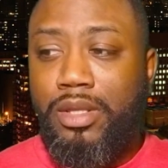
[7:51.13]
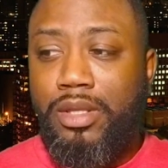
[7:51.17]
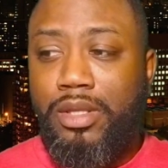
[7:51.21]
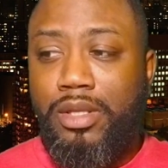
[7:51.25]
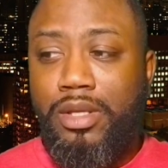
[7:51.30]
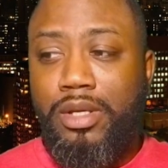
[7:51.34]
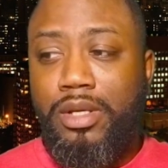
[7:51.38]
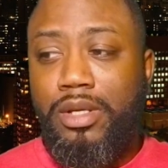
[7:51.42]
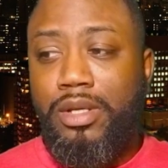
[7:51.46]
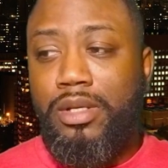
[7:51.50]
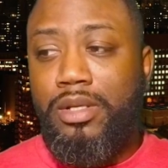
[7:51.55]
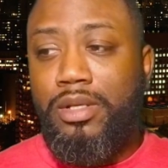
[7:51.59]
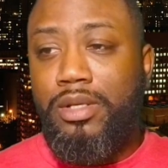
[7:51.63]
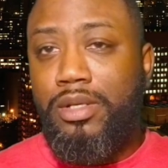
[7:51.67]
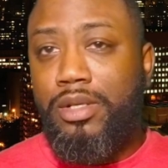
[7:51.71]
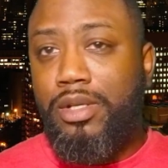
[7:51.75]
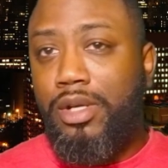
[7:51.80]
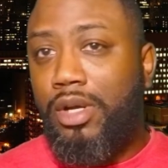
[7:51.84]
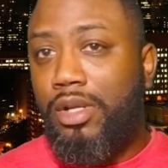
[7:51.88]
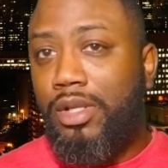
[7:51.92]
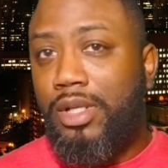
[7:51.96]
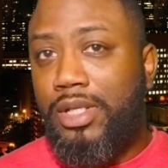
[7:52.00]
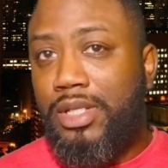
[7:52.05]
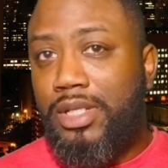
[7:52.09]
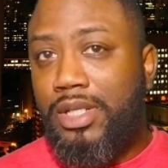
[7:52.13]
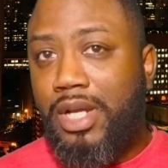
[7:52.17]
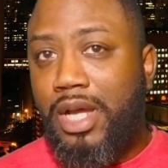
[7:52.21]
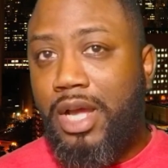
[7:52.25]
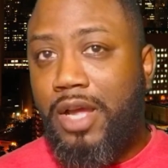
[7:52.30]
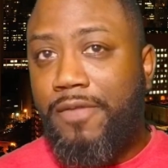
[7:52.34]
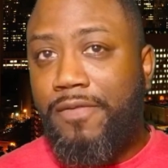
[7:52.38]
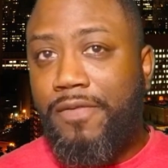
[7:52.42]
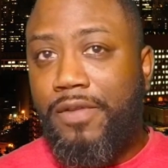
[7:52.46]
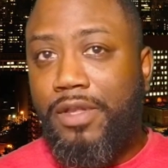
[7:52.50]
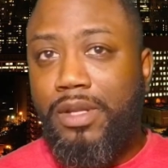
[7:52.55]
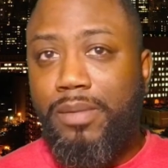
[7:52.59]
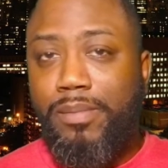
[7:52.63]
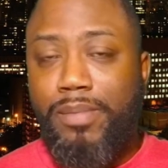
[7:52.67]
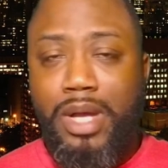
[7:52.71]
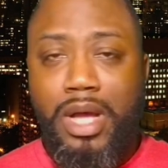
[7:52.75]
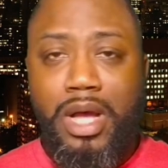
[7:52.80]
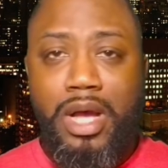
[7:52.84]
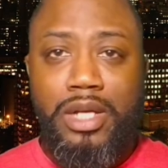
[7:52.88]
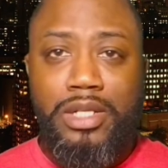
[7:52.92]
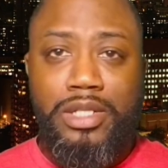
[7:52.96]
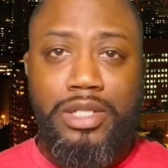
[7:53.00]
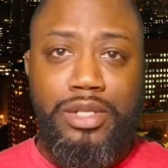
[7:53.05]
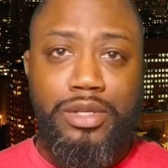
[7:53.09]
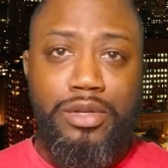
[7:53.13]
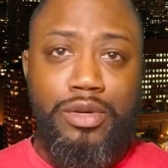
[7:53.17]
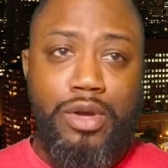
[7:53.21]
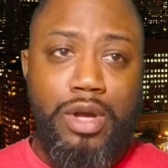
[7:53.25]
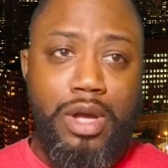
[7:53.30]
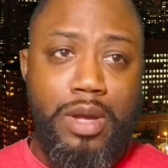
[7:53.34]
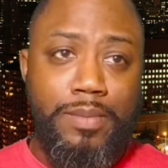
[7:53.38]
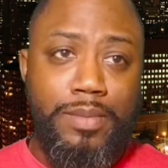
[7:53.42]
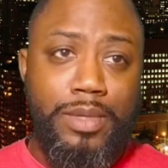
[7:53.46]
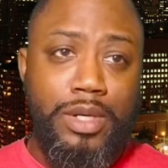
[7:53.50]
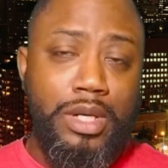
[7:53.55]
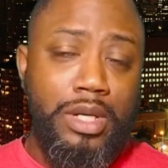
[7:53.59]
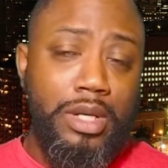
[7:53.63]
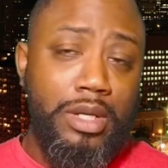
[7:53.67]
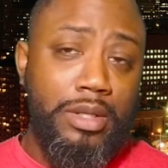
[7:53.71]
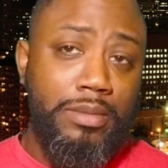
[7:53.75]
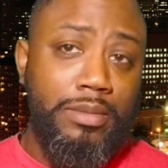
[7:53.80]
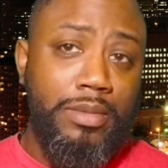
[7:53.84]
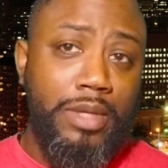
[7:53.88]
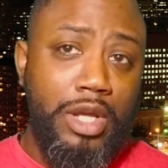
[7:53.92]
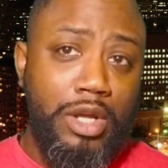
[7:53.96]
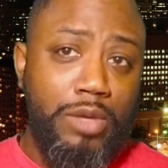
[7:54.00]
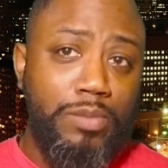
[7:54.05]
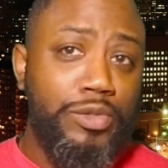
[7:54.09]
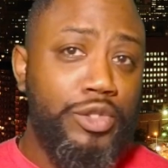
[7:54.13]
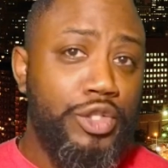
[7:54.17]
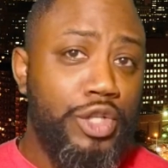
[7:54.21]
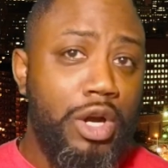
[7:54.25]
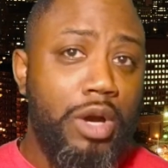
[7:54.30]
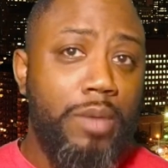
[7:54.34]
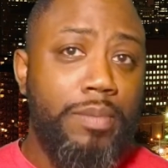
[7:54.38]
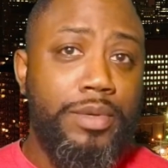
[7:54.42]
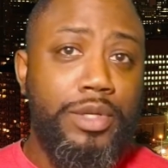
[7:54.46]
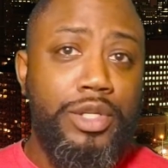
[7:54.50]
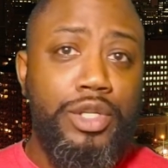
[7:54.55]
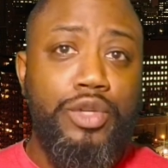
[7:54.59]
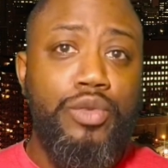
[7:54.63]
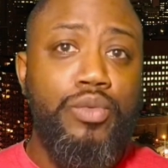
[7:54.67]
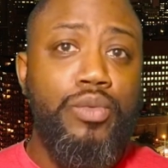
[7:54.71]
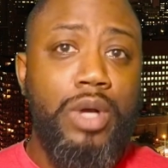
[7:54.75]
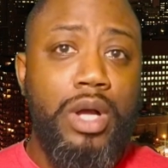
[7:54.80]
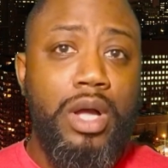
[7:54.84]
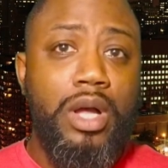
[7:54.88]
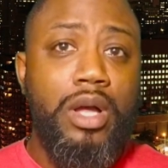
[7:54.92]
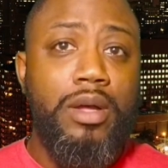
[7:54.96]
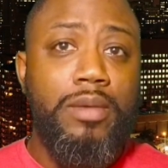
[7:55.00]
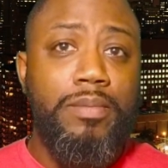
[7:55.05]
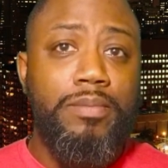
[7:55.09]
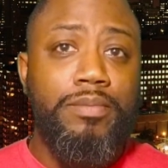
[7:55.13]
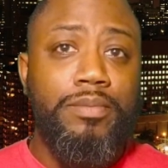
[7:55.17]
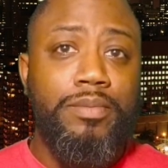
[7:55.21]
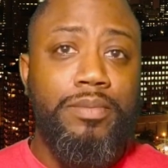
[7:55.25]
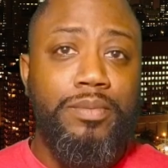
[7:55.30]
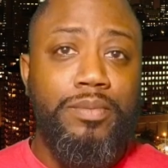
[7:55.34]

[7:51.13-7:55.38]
the dullest knife in the box you know i'm going to help sharpen you up